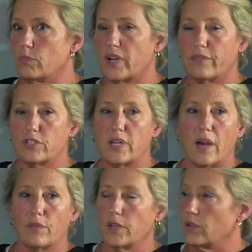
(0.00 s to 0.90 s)
whatever
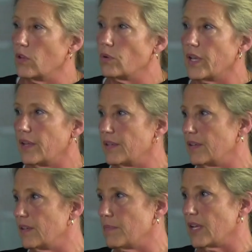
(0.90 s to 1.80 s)
town they're located
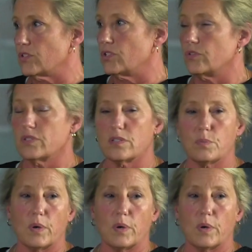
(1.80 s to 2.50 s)
in in Massachusetts,